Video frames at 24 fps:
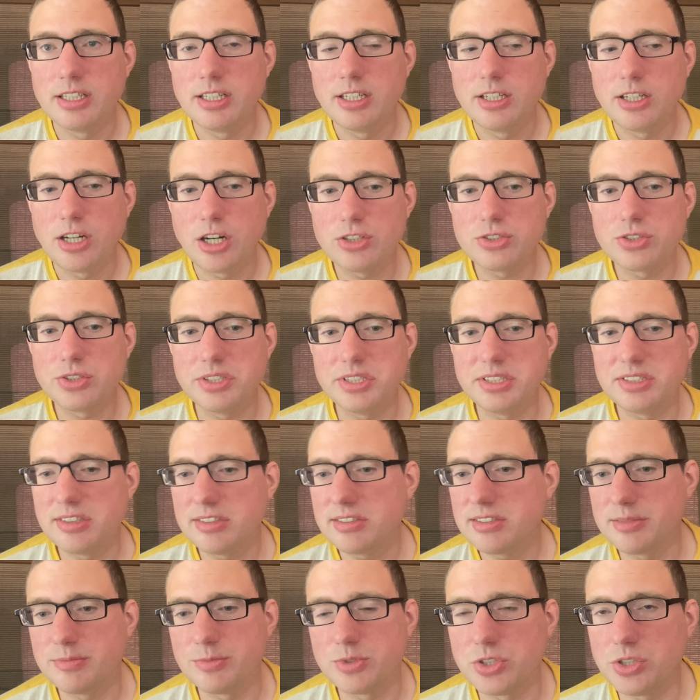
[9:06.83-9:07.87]
Also, these
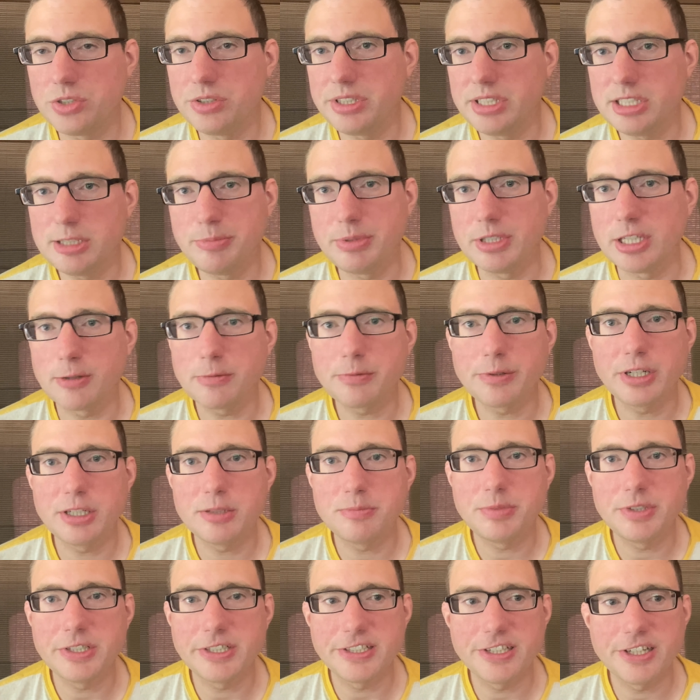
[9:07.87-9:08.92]
systems do need to be upgraded
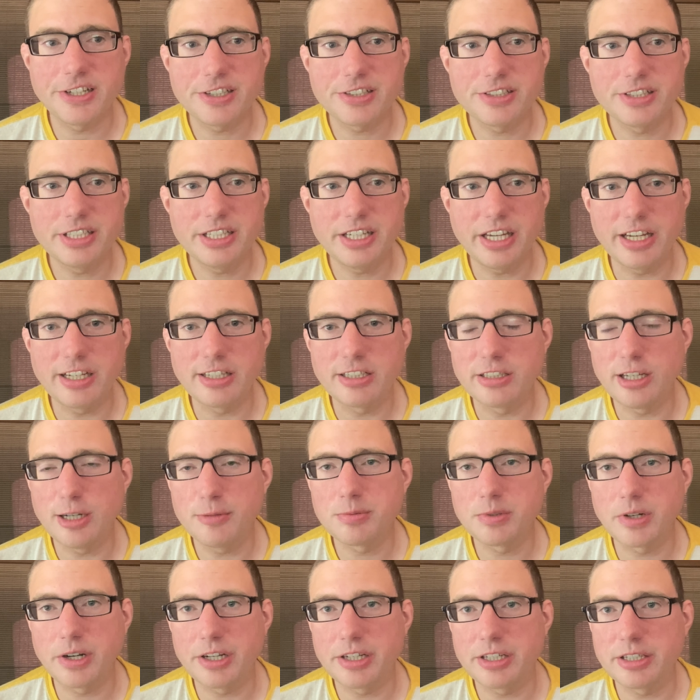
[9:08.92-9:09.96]
periodically, and
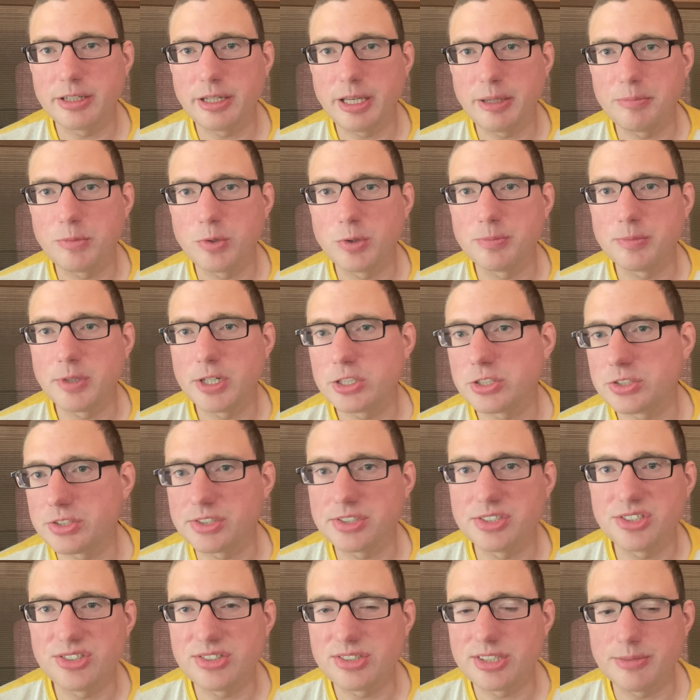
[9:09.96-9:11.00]
upgrading a more modular
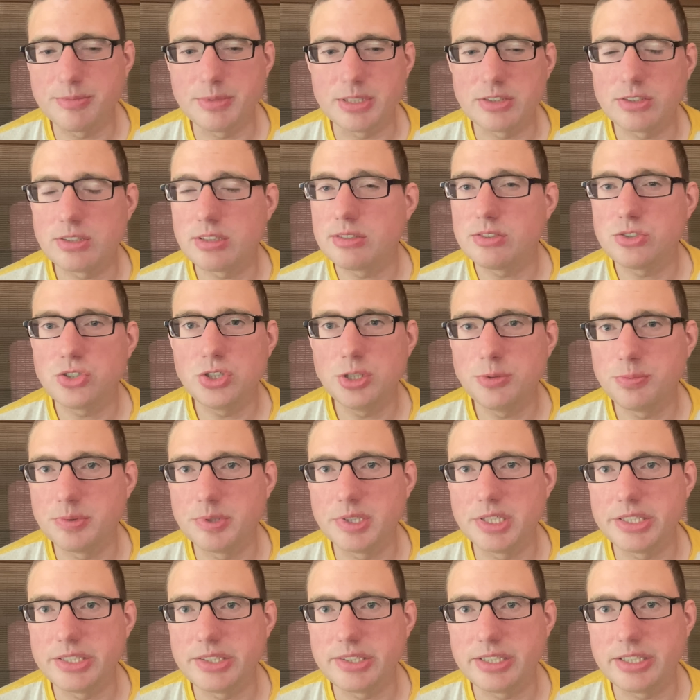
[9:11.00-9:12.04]
system is super
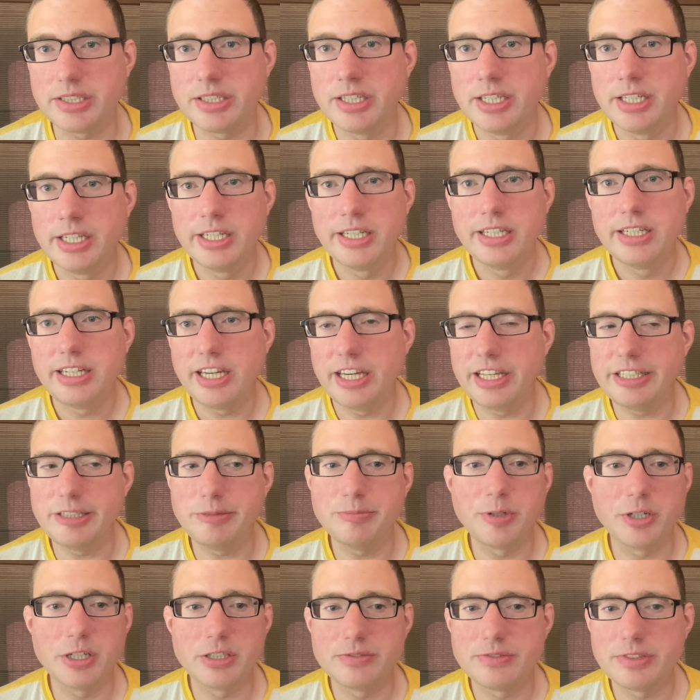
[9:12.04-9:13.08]
easy. Any
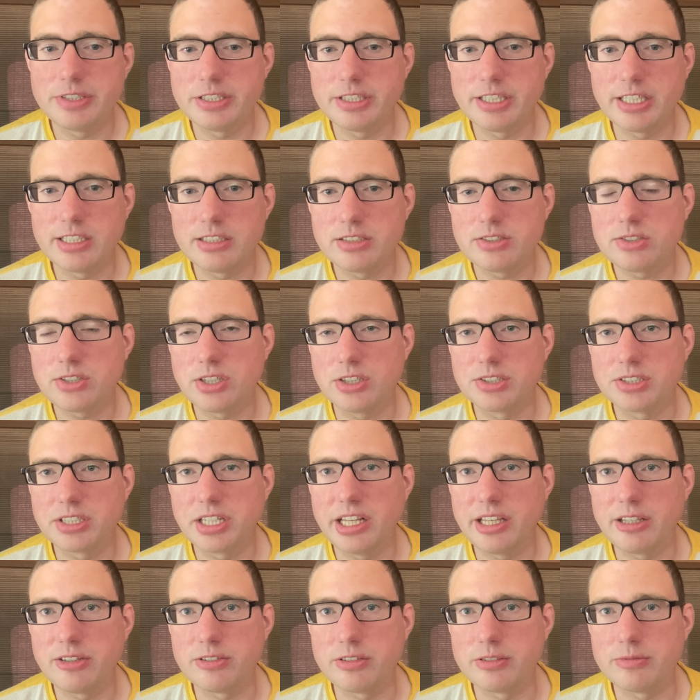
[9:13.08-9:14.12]
part of it that starts
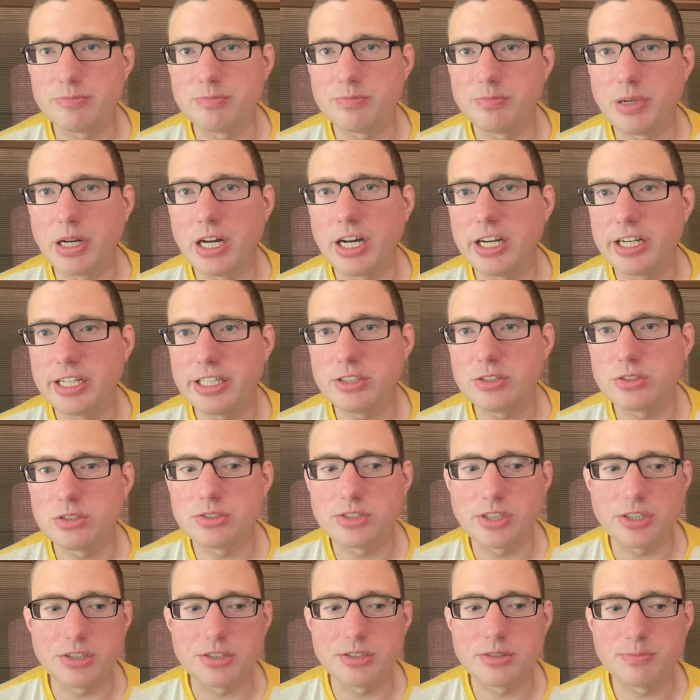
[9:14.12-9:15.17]
getting behind or
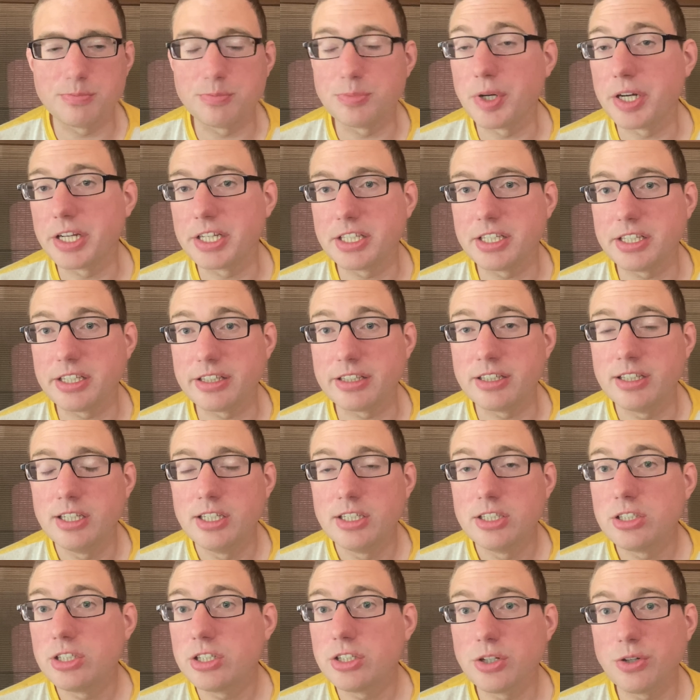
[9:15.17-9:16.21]
starts breaking,
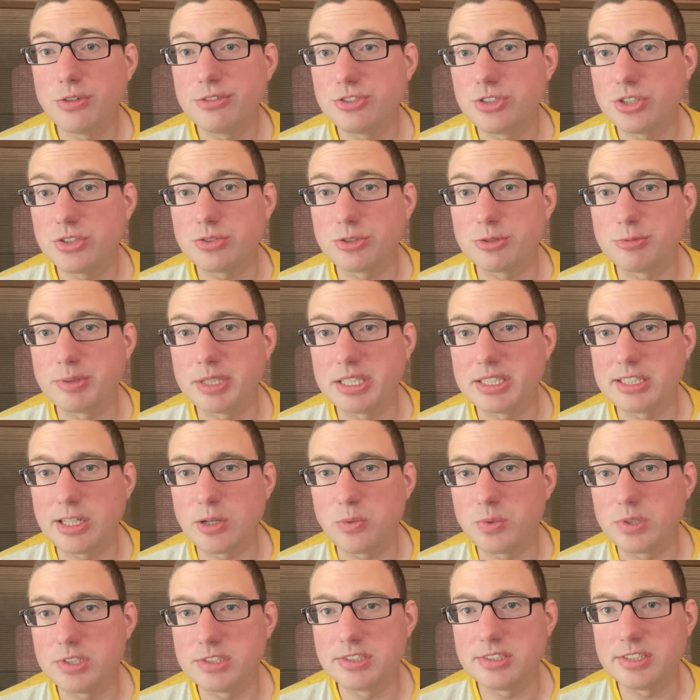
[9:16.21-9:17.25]
you can always just replace that
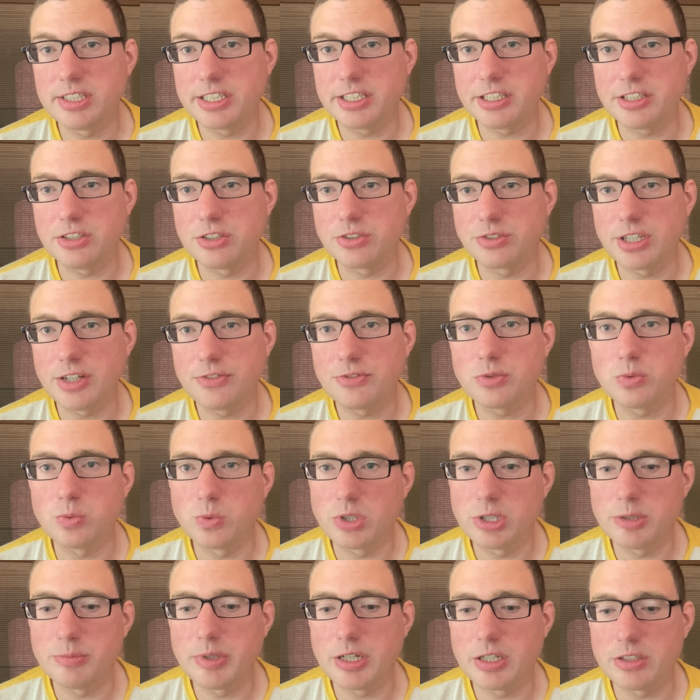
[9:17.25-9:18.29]
one thing. You don't have to
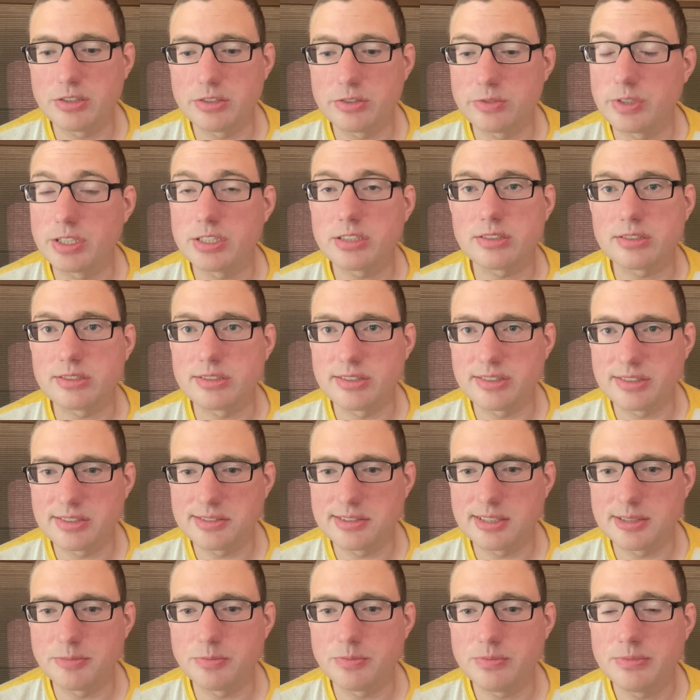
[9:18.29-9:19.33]
worry about the rest of the
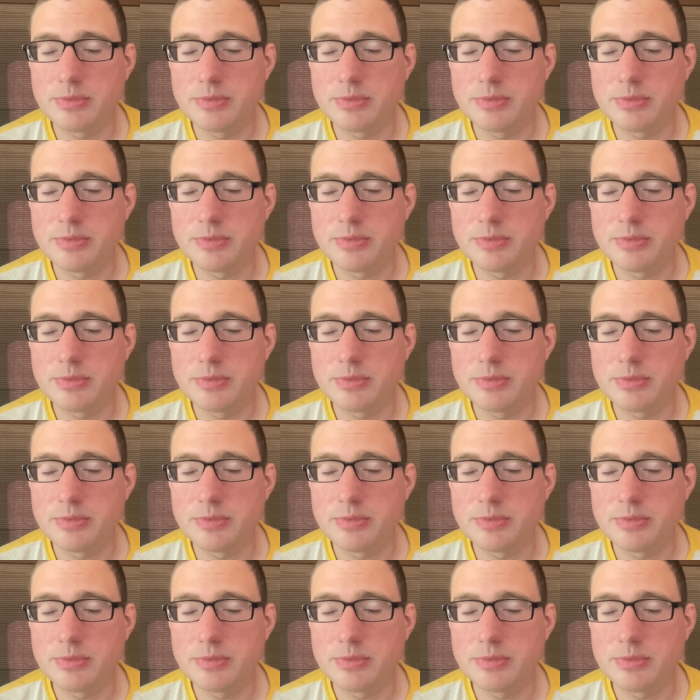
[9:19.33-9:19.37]
system.